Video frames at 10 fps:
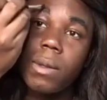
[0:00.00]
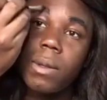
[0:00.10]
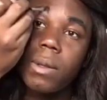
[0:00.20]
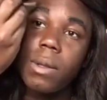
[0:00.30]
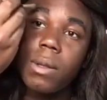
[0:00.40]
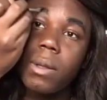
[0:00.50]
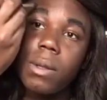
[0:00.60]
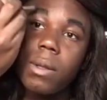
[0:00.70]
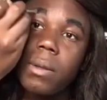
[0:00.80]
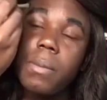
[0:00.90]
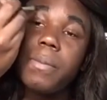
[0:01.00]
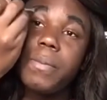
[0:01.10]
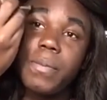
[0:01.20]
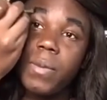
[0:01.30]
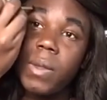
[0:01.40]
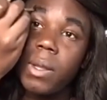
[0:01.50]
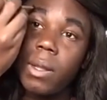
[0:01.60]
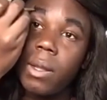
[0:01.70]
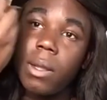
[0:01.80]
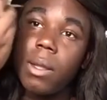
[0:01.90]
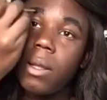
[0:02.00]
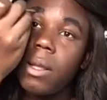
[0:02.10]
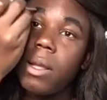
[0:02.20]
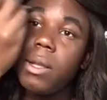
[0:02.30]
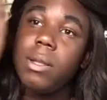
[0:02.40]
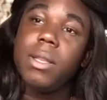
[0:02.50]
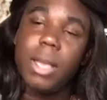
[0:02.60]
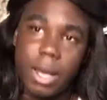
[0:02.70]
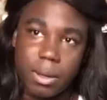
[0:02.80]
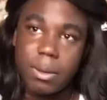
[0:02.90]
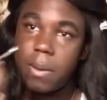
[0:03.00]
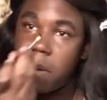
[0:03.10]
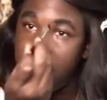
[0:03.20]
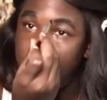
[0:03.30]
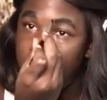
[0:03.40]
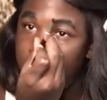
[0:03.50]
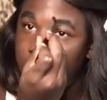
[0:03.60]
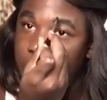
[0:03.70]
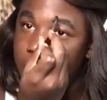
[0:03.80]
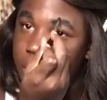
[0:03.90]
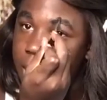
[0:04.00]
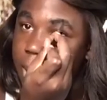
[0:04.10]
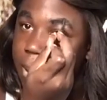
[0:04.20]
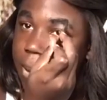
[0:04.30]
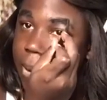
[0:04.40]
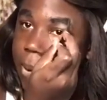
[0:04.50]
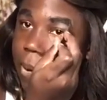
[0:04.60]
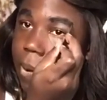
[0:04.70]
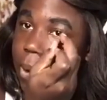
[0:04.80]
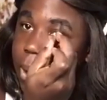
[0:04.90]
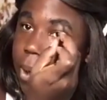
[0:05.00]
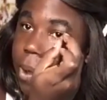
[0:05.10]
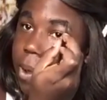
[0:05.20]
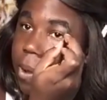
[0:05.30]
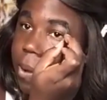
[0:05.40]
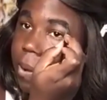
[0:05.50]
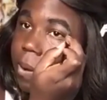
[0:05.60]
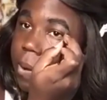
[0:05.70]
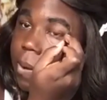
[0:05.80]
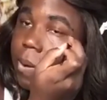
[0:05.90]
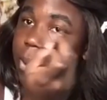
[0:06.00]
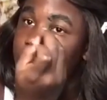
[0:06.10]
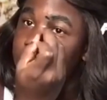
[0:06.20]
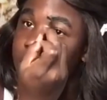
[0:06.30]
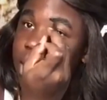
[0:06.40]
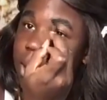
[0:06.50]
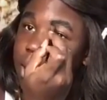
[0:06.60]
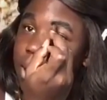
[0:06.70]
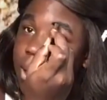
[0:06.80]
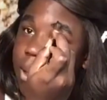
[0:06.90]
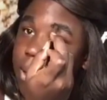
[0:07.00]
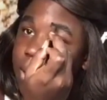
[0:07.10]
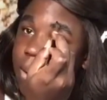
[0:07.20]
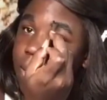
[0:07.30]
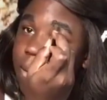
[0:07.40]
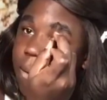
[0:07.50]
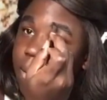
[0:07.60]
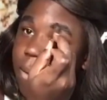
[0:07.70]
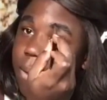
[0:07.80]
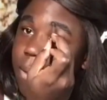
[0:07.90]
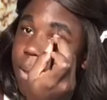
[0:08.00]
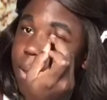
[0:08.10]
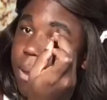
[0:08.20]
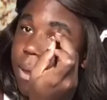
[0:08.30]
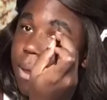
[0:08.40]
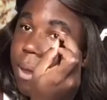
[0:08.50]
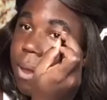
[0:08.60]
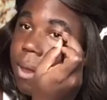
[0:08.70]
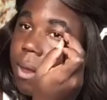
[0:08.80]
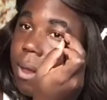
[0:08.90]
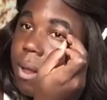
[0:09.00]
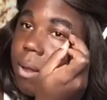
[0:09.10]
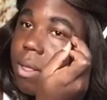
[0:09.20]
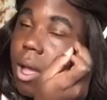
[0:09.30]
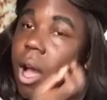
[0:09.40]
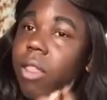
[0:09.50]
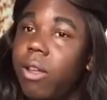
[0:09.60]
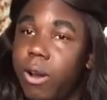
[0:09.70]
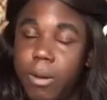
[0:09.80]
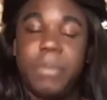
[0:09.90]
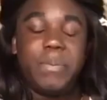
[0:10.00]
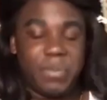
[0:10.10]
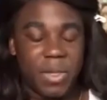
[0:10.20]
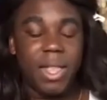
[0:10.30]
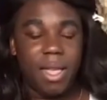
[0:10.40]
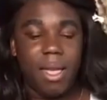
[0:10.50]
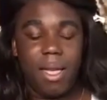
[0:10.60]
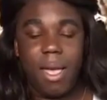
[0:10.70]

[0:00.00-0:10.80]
birth family and you have your adopted family. So yes. I would just say family A and B. I won't say 1 and 2 because I don't want to put one above the other. So